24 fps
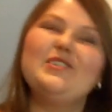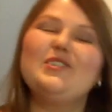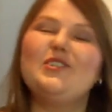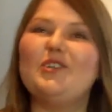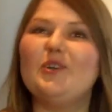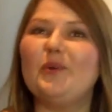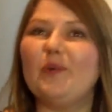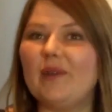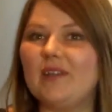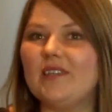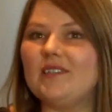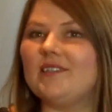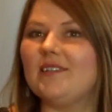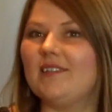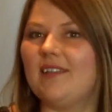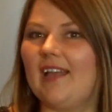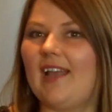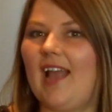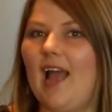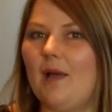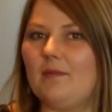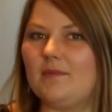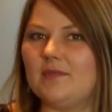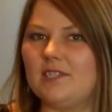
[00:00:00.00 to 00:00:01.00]
Do it.
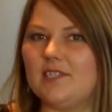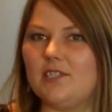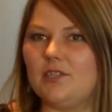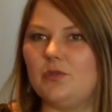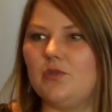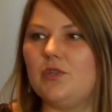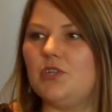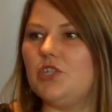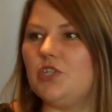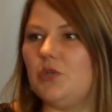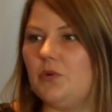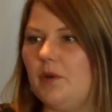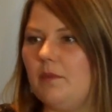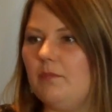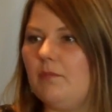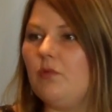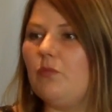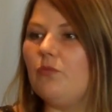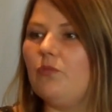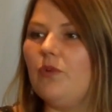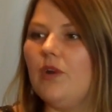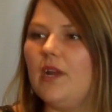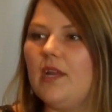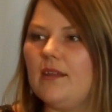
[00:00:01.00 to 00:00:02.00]
Like, absolutely do it.
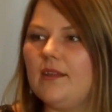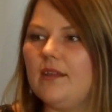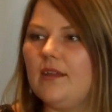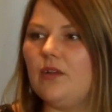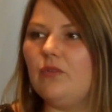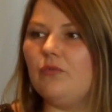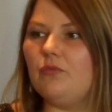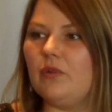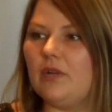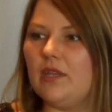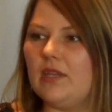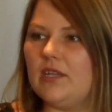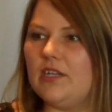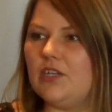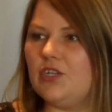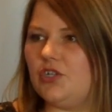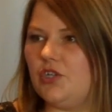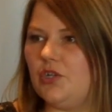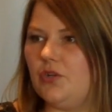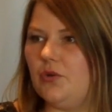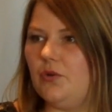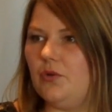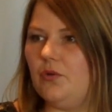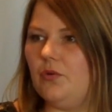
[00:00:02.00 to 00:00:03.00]
But really, really
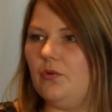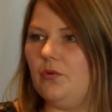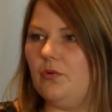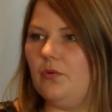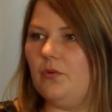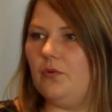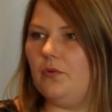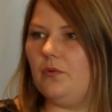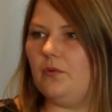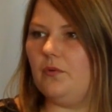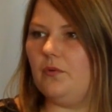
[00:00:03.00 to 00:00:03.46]
do